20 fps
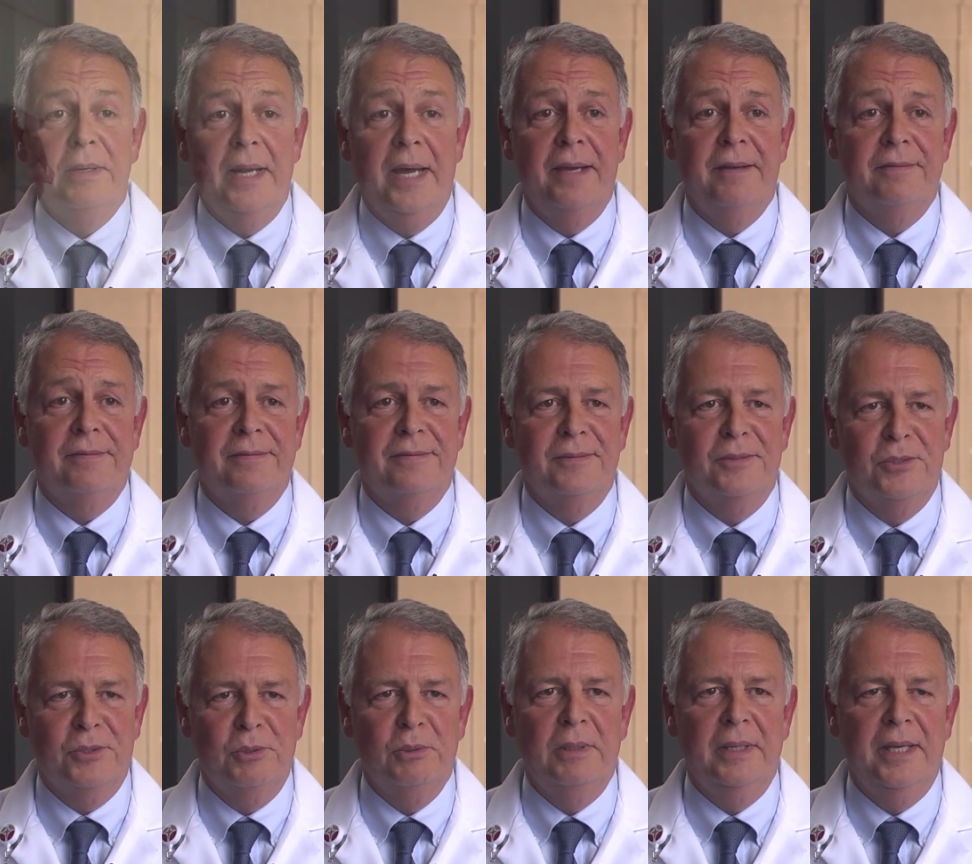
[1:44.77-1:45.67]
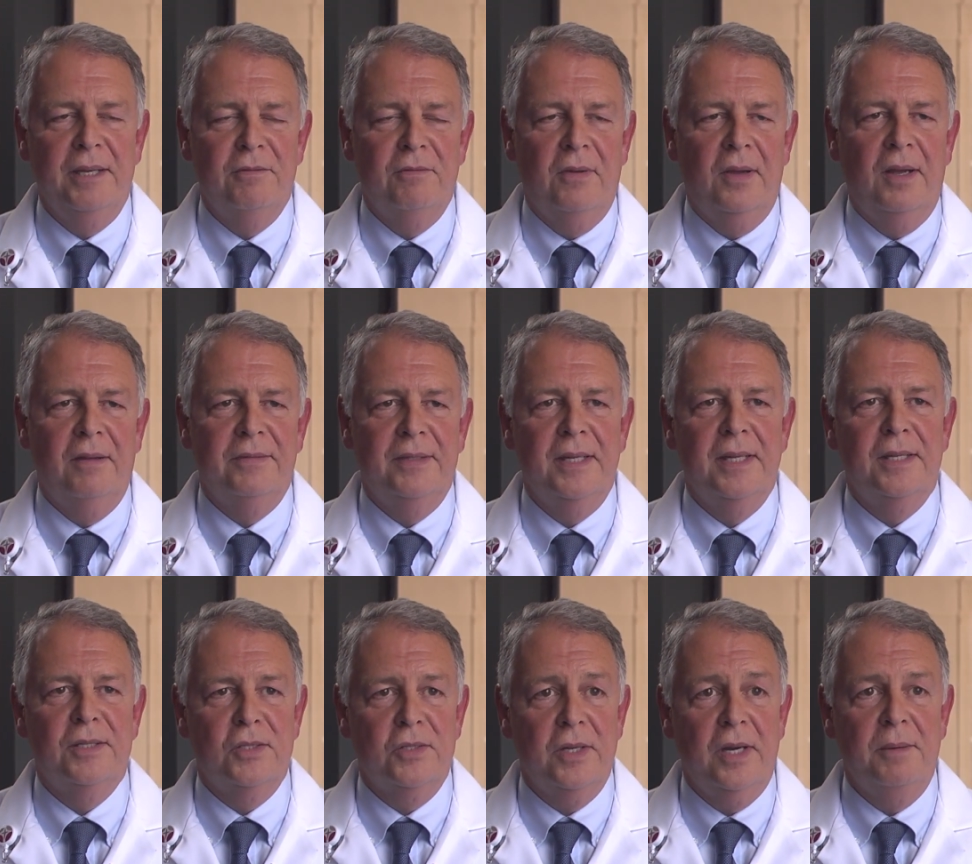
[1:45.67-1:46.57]
knife truly involved
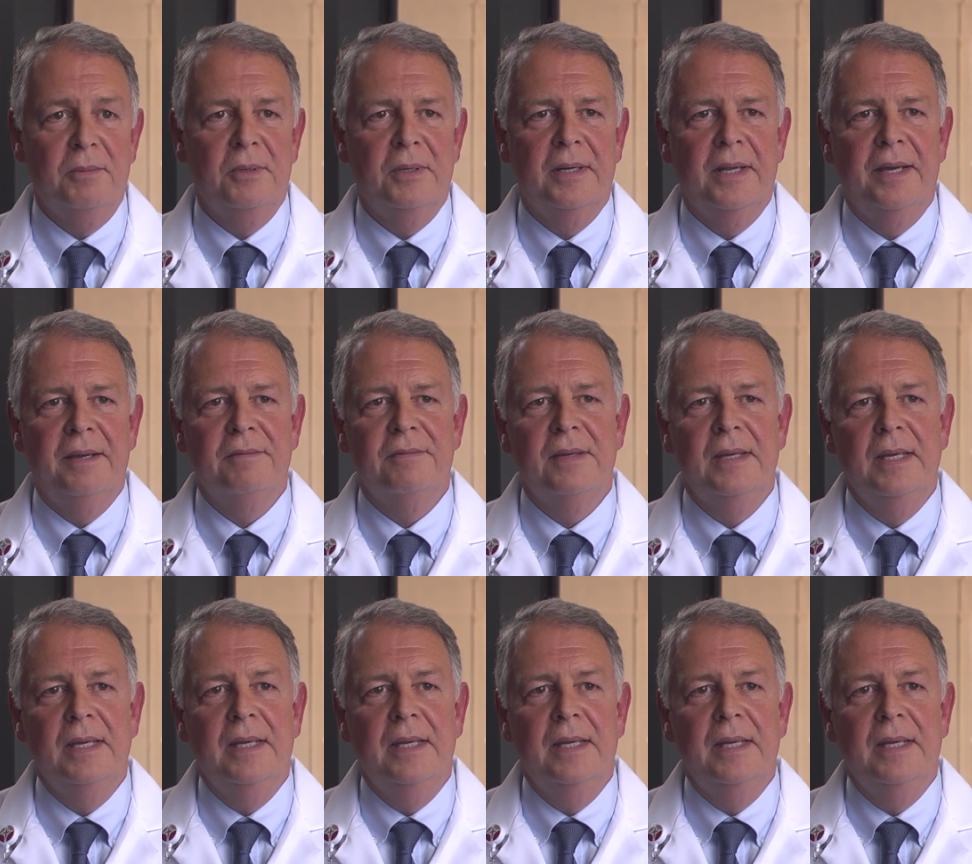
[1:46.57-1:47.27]
in, CyberKnife.